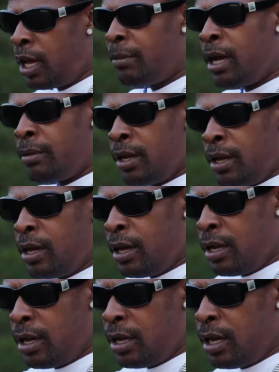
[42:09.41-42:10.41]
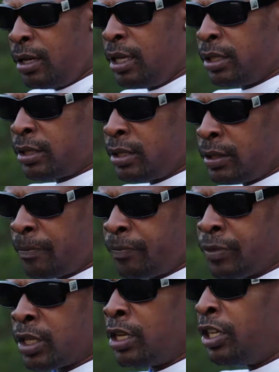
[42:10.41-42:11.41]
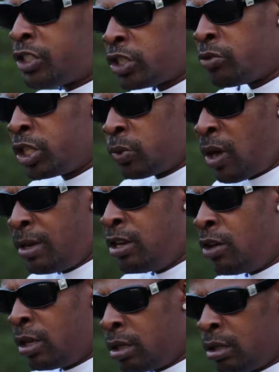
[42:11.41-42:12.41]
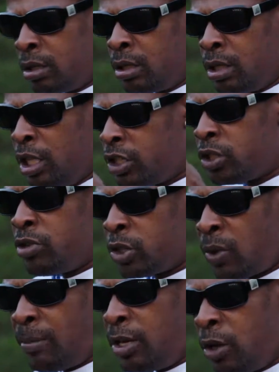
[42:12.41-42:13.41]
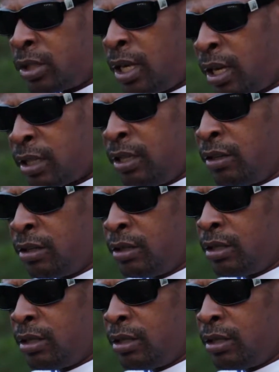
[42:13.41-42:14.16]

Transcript: I'm, I'm, I'm, I'm, i this. This is the reason why I'm not This is the reason why I don't talk to you.